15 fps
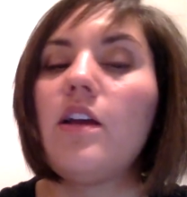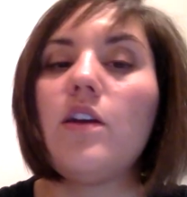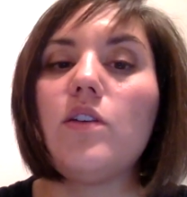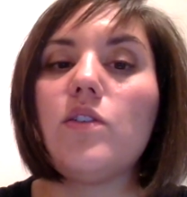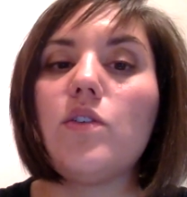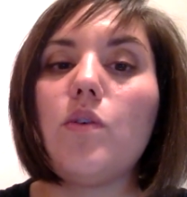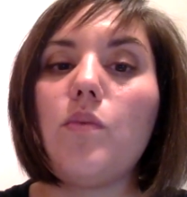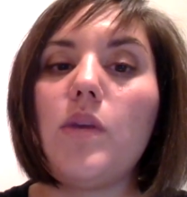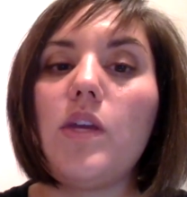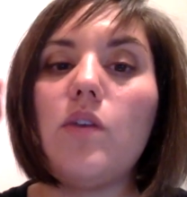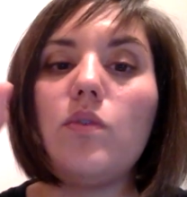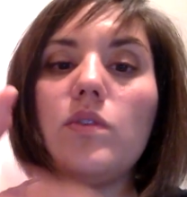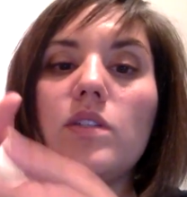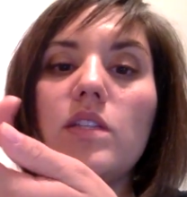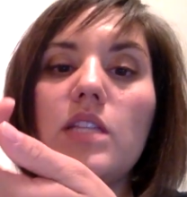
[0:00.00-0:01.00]
So we
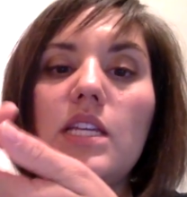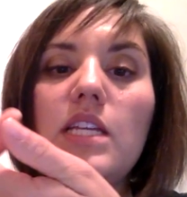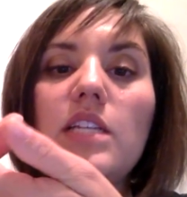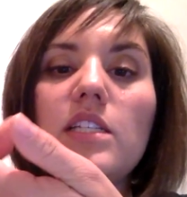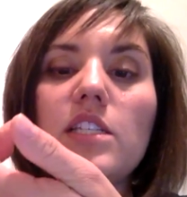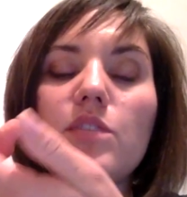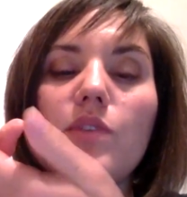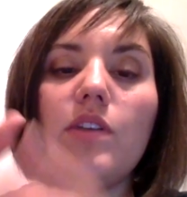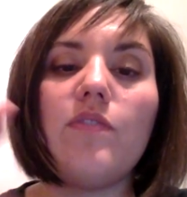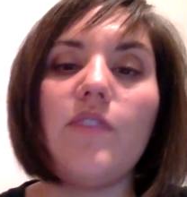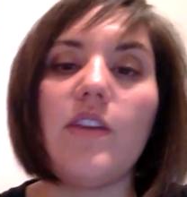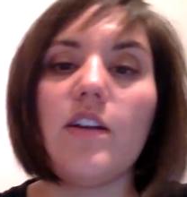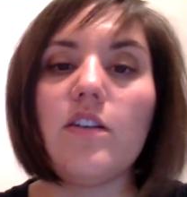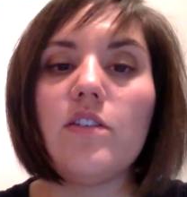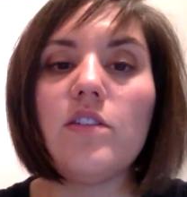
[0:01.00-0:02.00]
use these 3
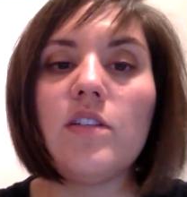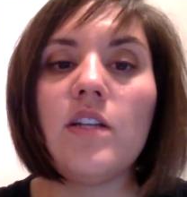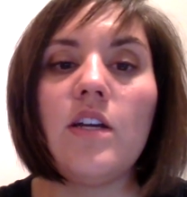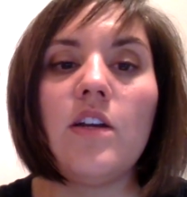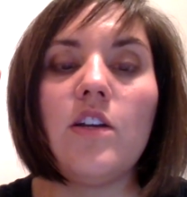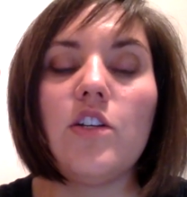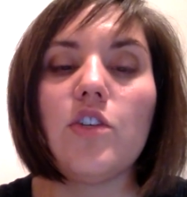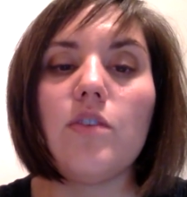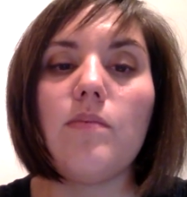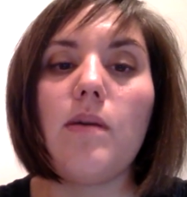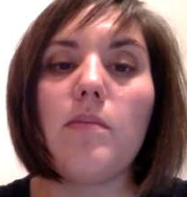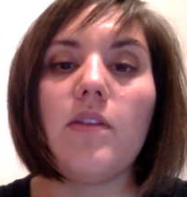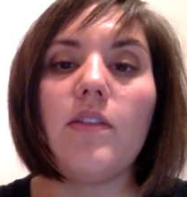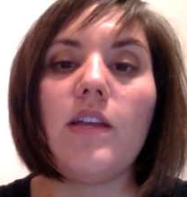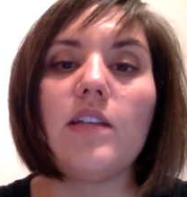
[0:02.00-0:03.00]
fingers to
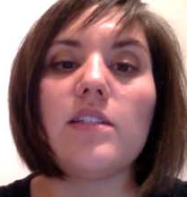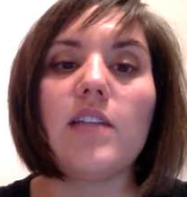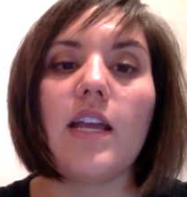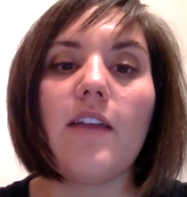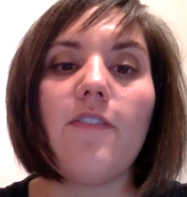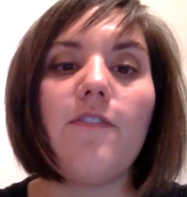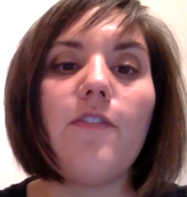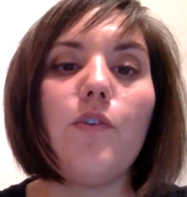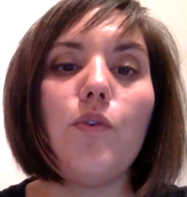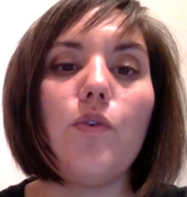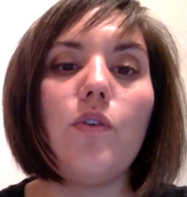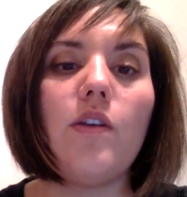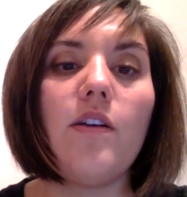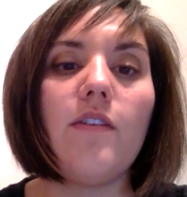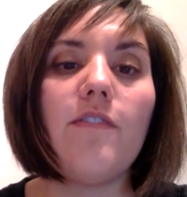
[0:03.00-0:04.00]
remember things like
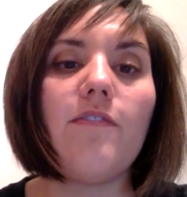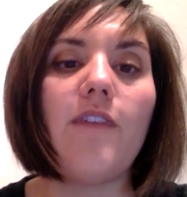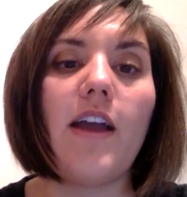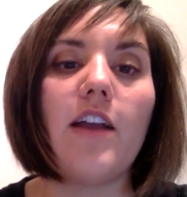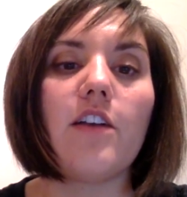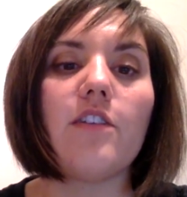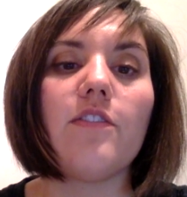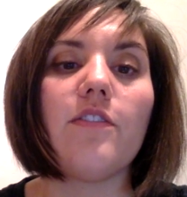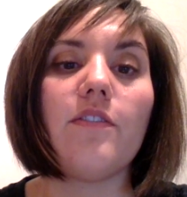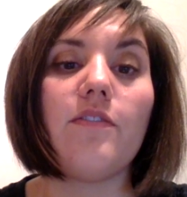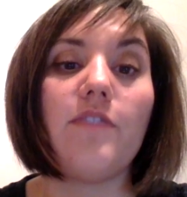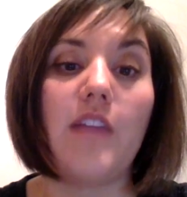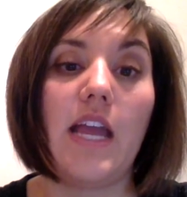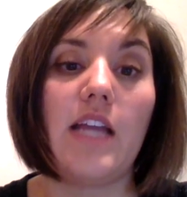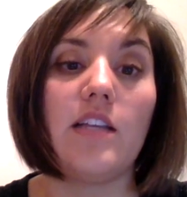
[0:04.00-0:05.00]
food, fight, or
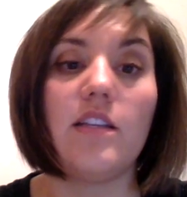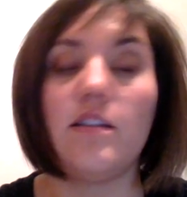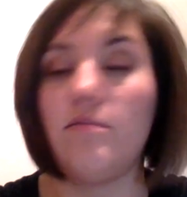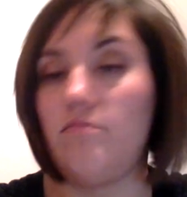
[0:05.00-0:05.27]
flight.